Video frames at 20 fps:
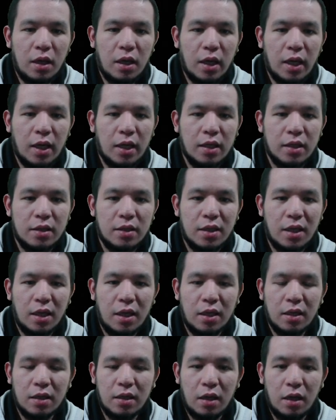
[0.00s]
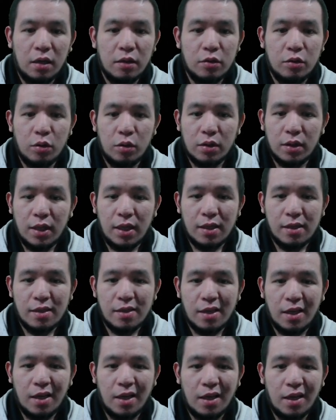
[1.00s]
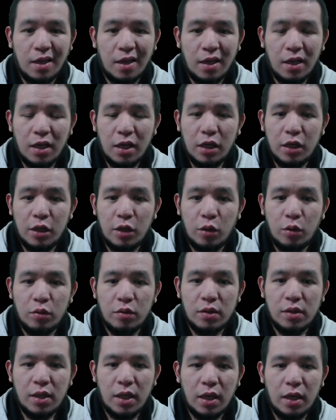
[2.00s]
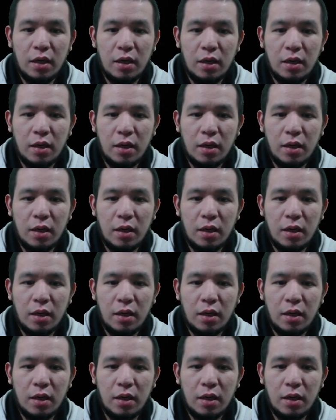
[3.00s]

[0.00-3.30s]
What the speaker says: and took this nodes here,